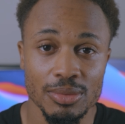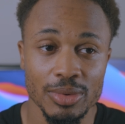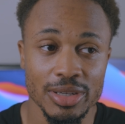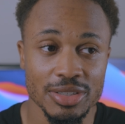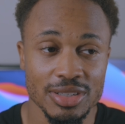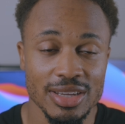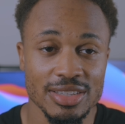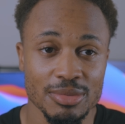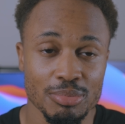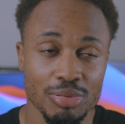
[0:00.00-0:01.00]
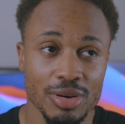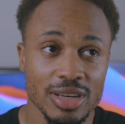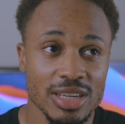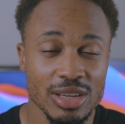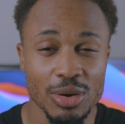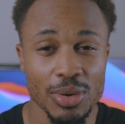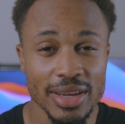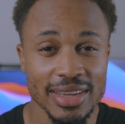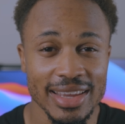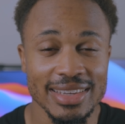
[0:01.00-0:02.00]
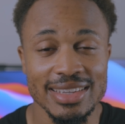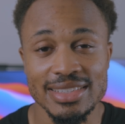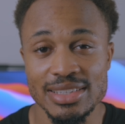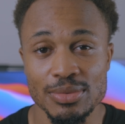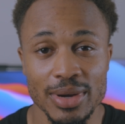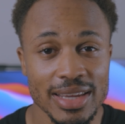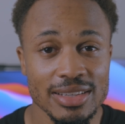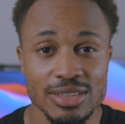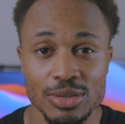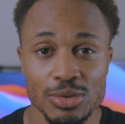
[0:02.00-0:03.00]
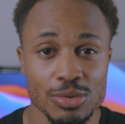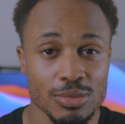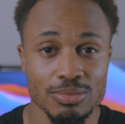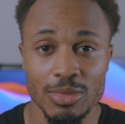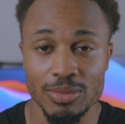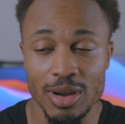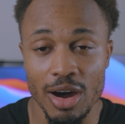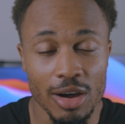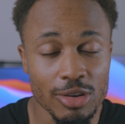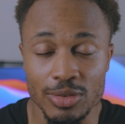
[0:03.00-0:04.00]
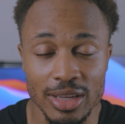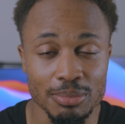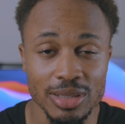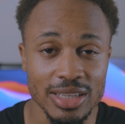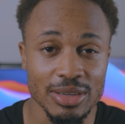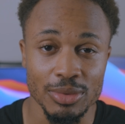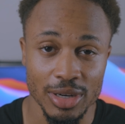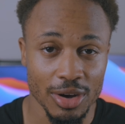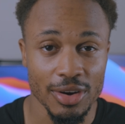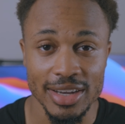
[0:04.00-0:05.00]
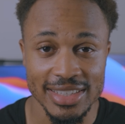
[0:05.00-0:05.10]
which is a pretty quick and easy way to autocomplete recurring